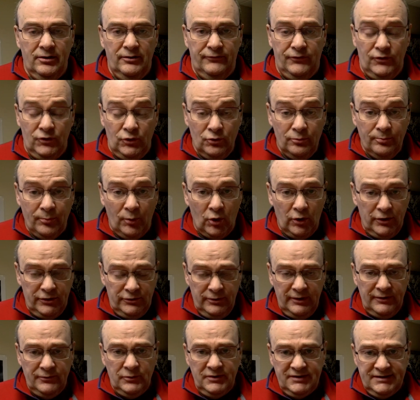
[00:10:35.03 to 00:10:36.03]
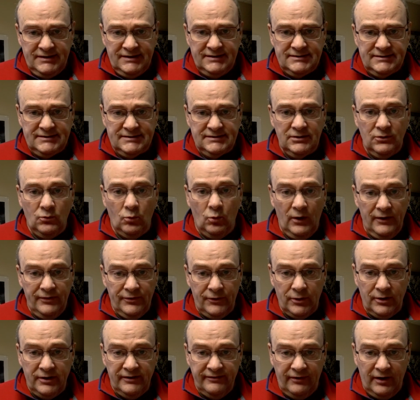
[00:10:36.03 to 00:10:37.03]
If you do portrait with this
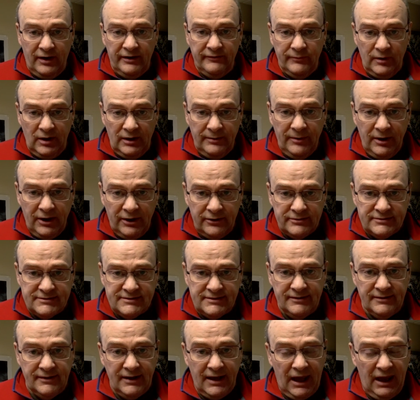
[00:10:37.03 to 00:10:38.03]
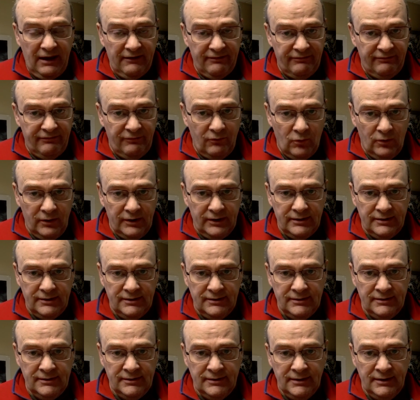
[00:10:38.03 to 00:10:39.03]
135 millimeters f4,
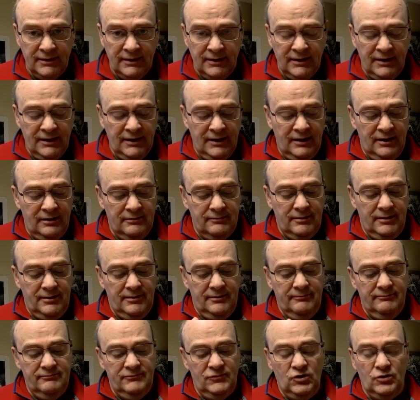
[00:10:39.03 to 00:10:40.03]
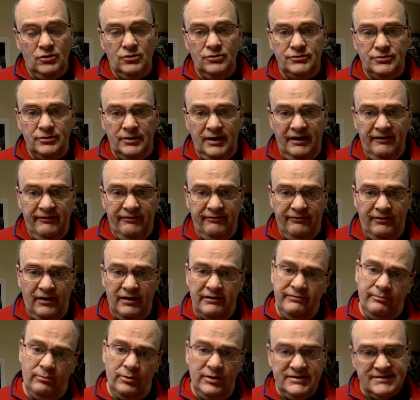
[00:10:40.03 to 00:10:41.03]
you go to
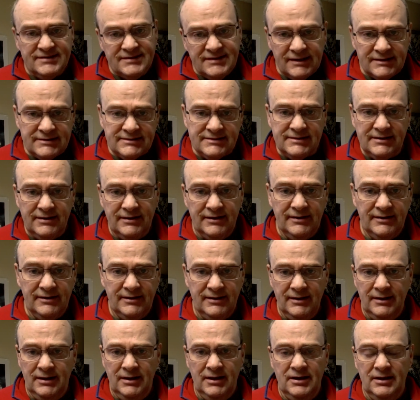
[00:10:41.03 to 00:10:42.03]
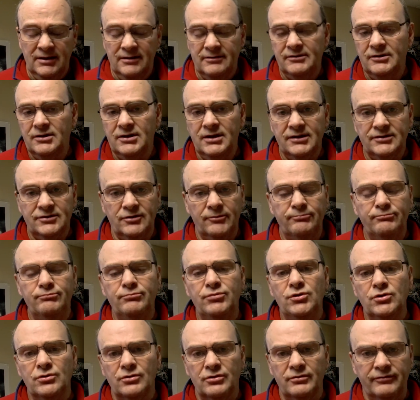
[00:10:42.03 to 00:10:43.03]
f5.6, you get the
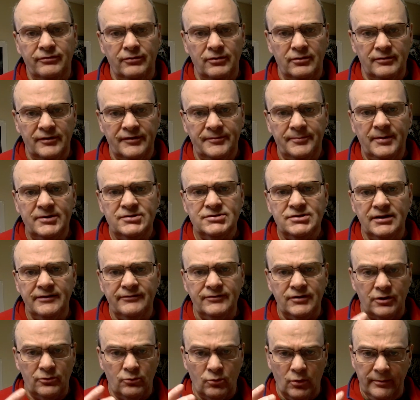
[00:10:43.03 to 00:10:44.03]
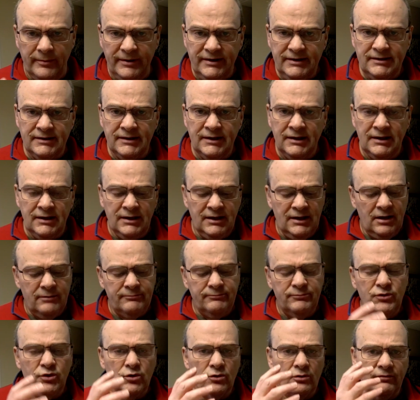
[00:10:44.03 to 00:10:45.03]
beautiful, especially if they're women,
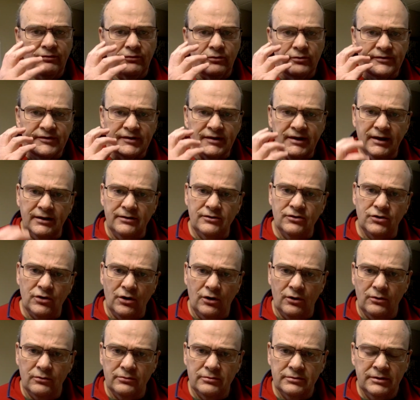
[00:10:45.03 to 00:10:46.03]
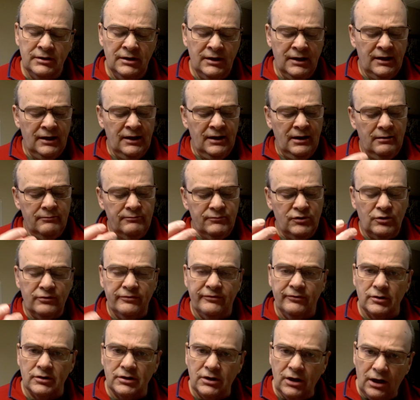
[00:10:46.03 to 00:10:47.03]
beautiful skin tone,
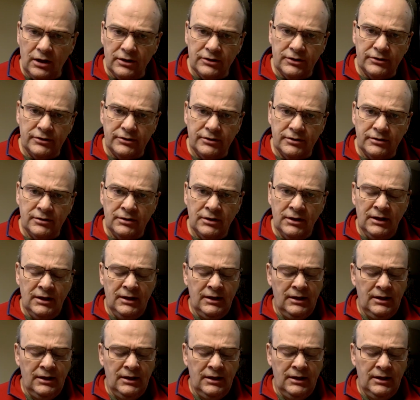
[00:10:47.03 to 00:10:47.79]
beautiful color.